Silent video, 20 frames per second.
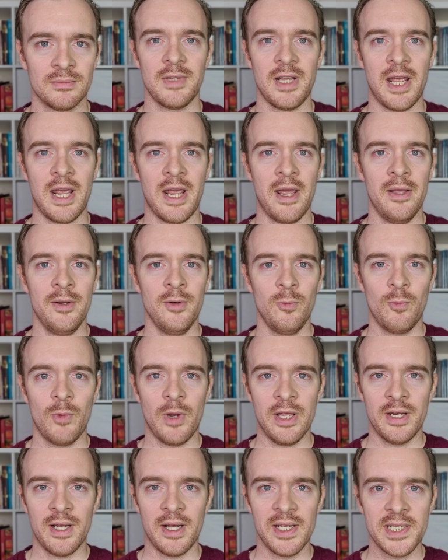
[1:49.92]
And
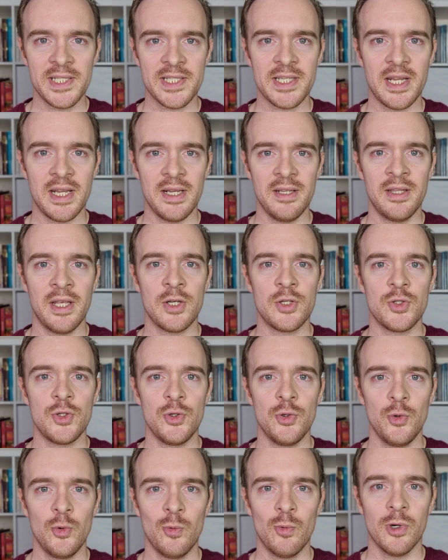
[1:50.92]
when I say that
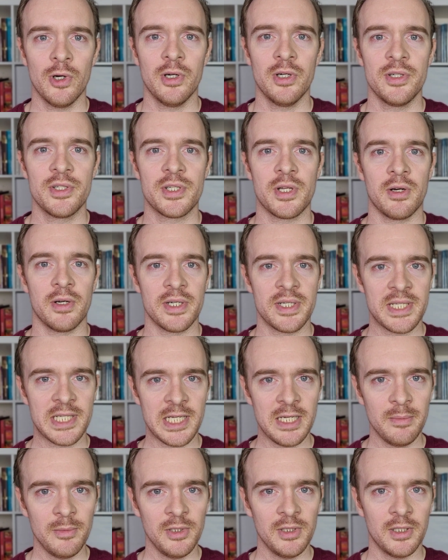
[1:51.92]
two words are
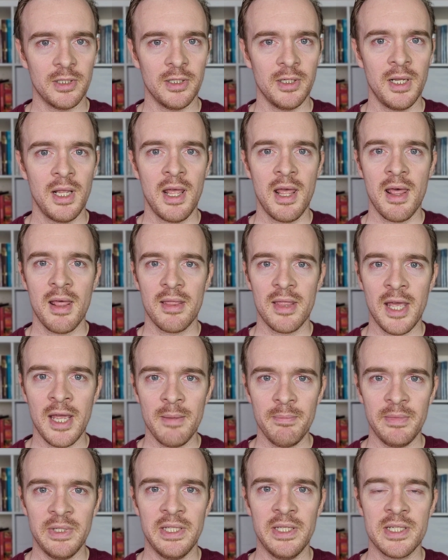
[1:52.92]
similar, that
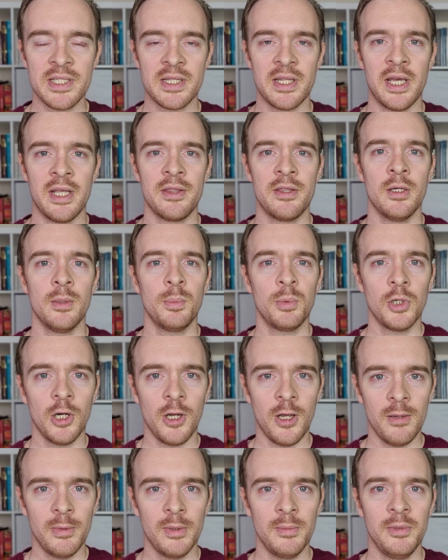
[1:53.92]
means that there
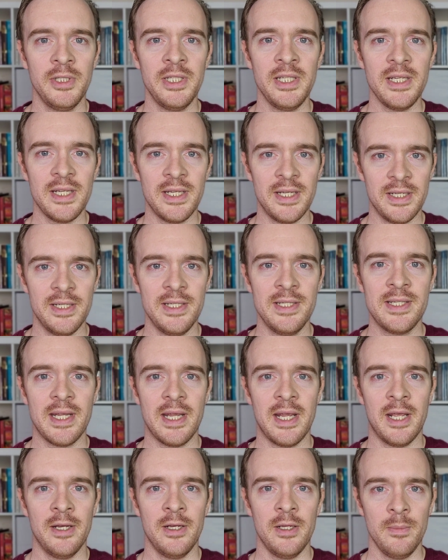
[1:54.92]
probably is
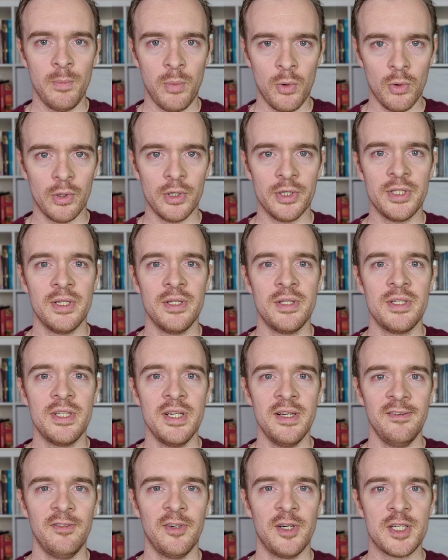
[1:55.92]
an important
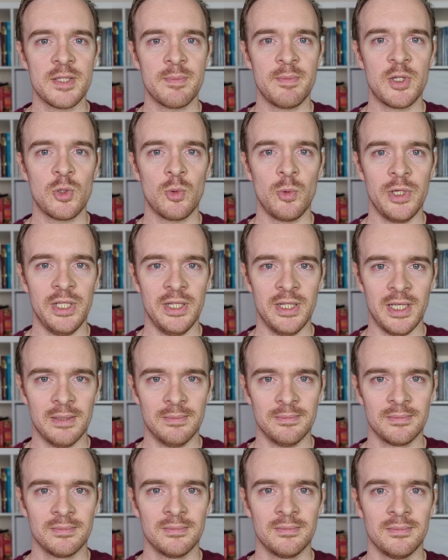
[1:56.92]
difference between them.
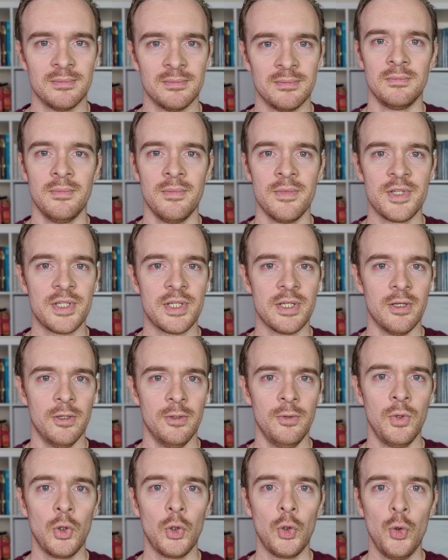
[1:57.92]

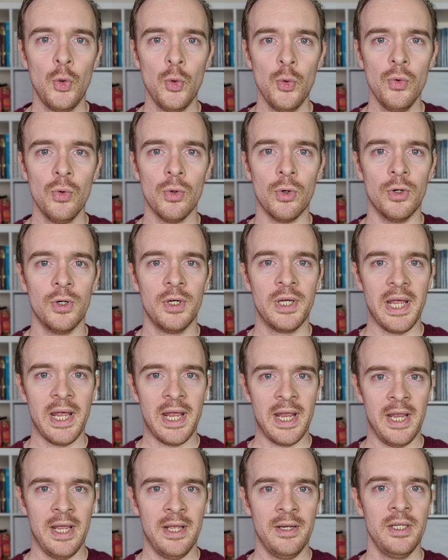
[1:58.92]
So, cool
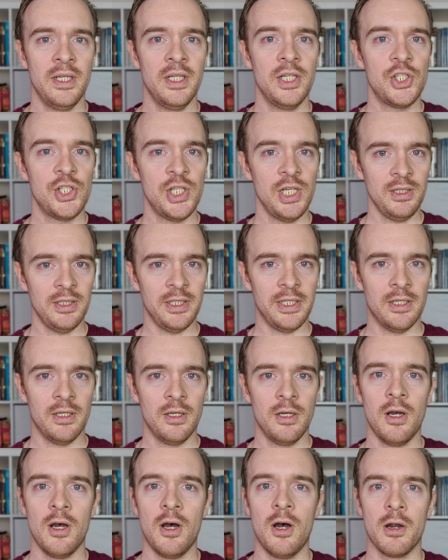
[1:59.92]
and chilly
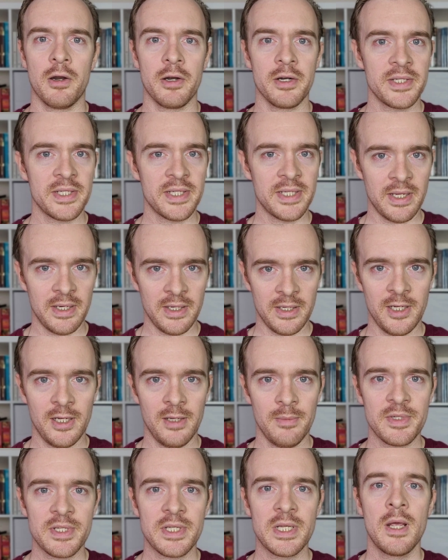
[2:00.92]
are
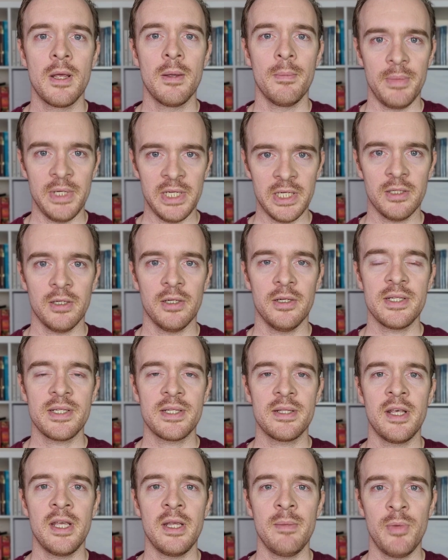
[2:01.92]
synonyms
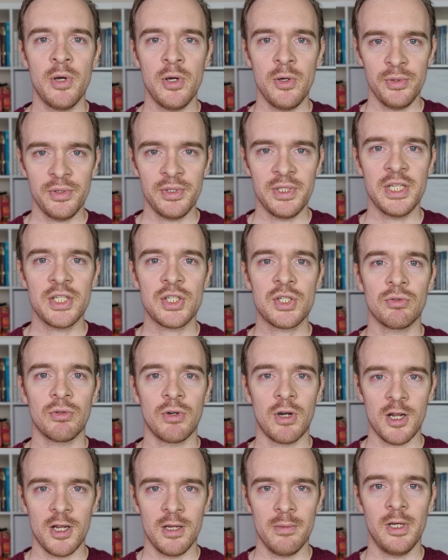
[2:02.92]
because they both
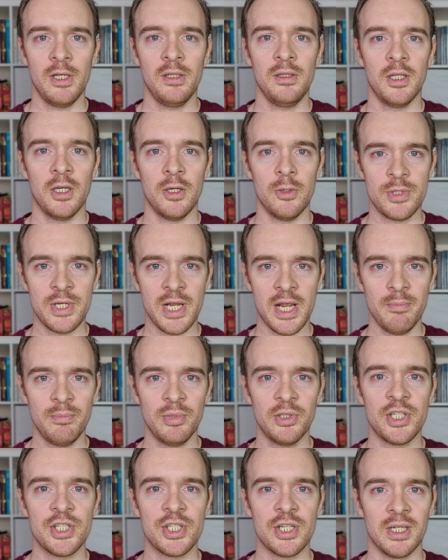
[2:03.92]
describe a low
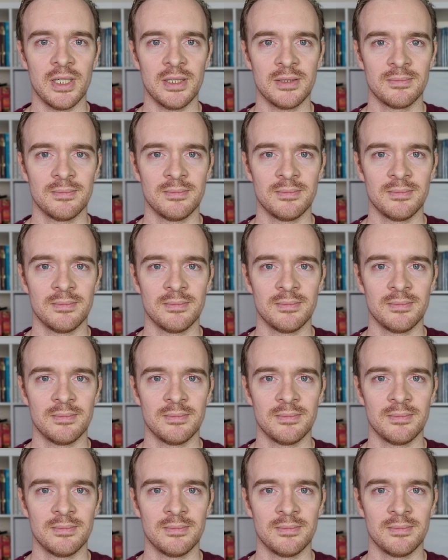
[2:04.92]
temperature.